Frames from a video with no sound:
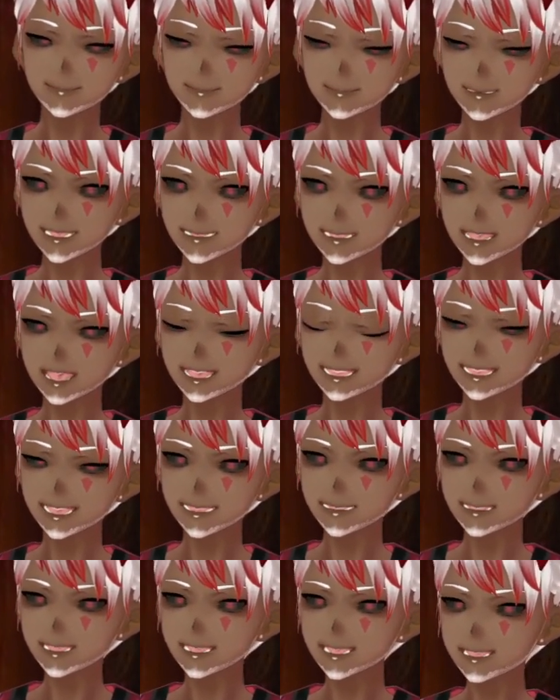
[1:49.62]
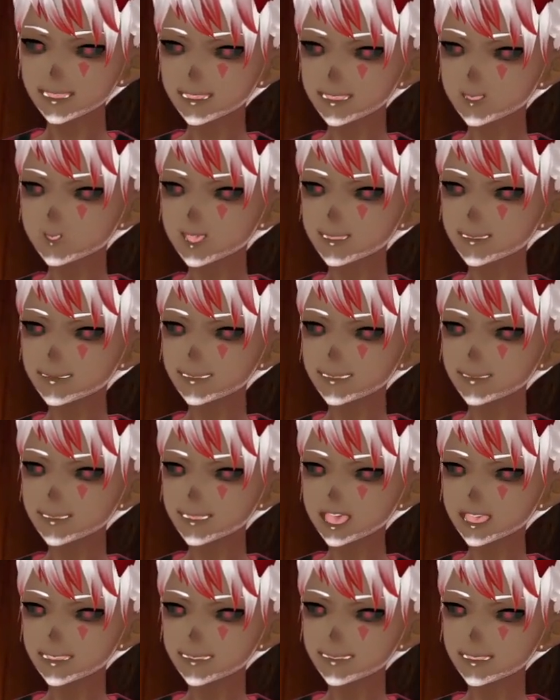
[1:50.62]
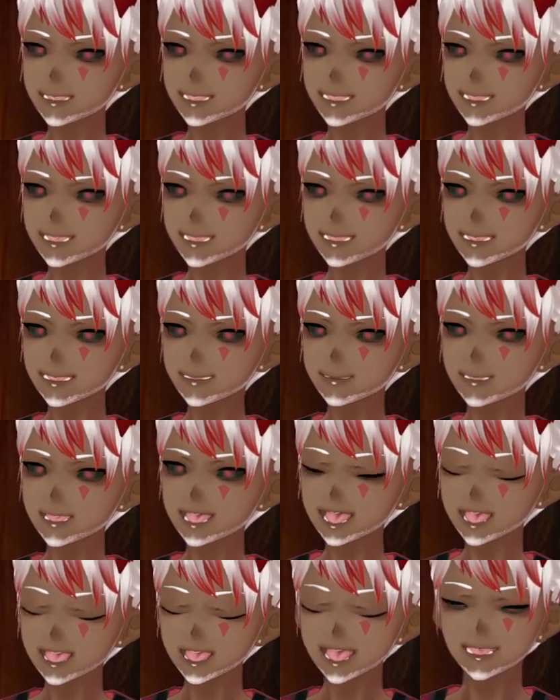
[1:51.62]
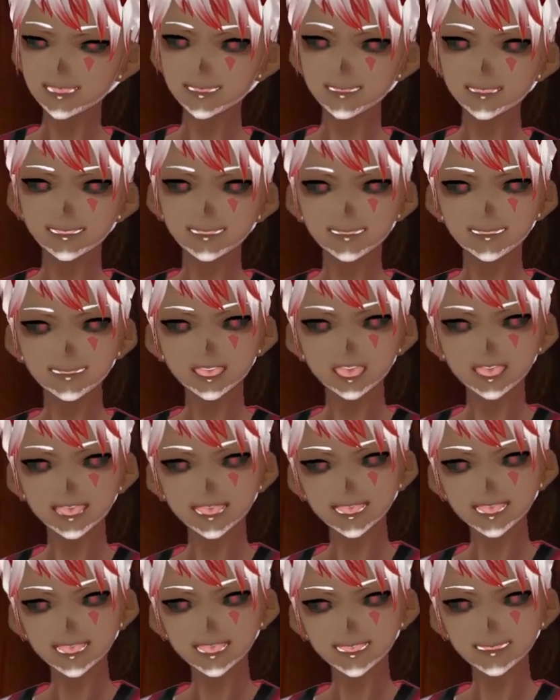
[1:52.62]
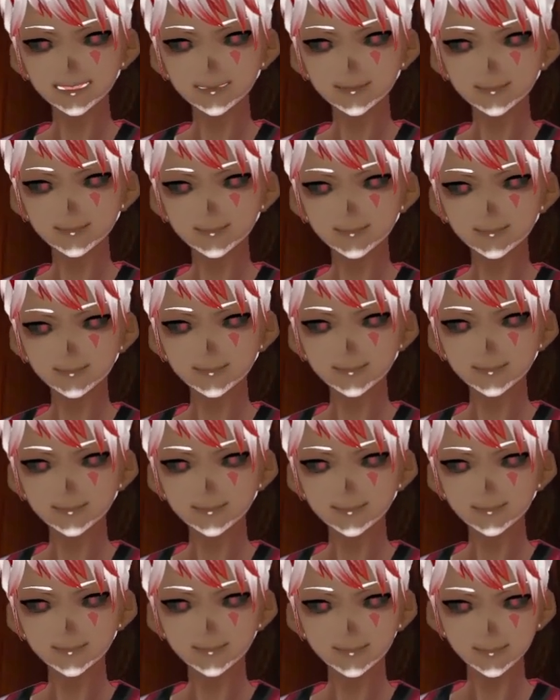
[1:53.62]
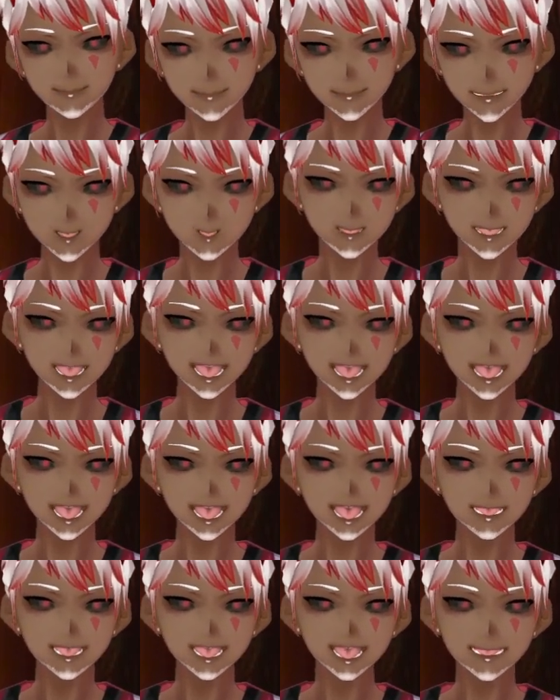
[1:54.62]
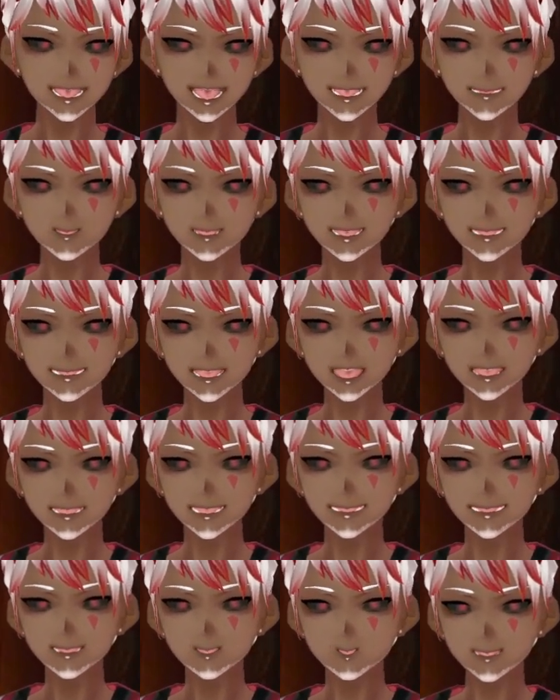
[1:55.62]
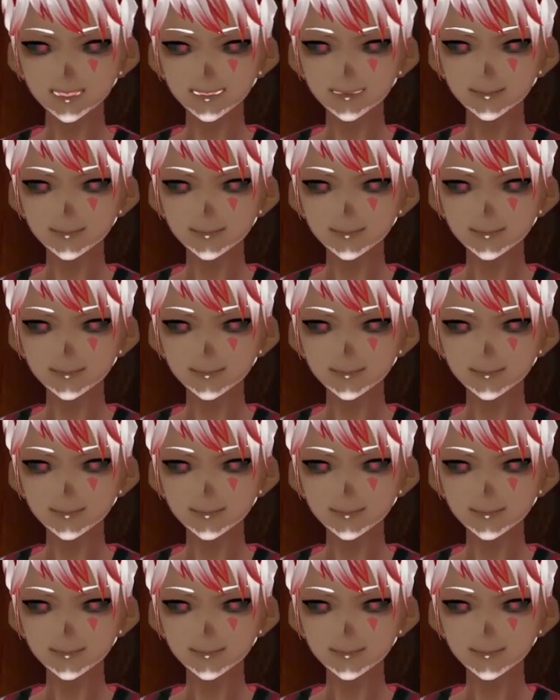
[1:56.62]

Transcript: this picture here was illustrated by my friend Logan. Good, uh, awesome, really awesome dude.